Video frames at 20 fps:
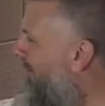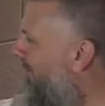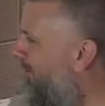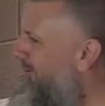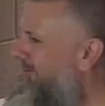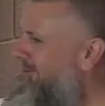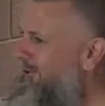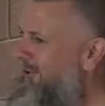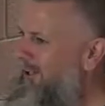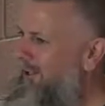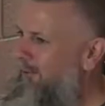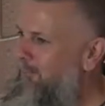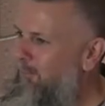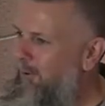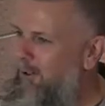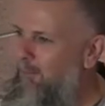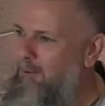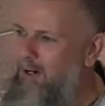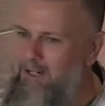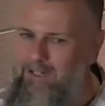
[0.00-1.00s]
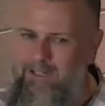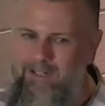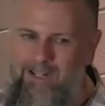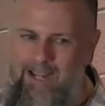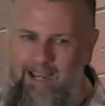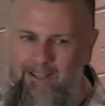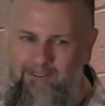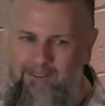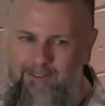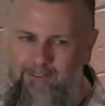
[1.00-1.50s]
you're just going to put a body in a
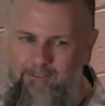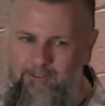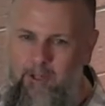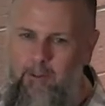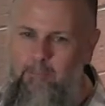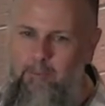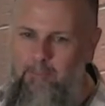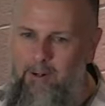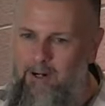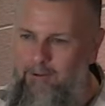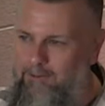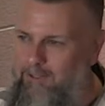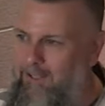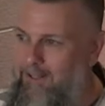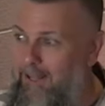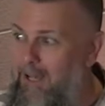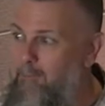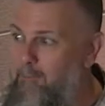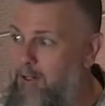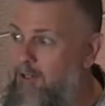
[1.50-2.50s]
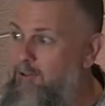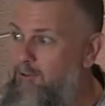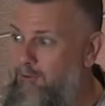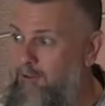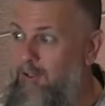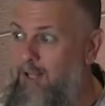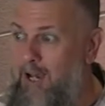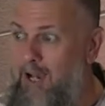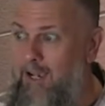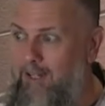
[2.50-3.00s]
casket and dump them off, yeah, that preaches a
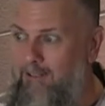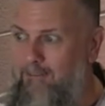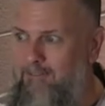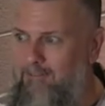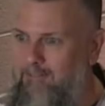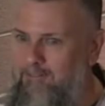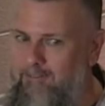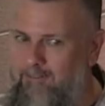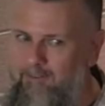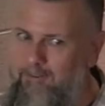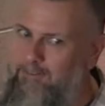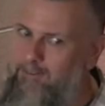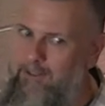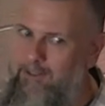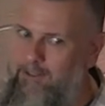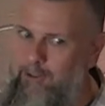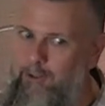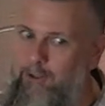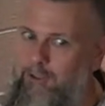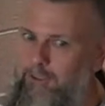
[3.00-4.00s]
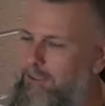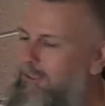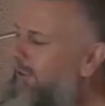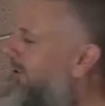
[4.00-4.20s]
lot. It's nothing good.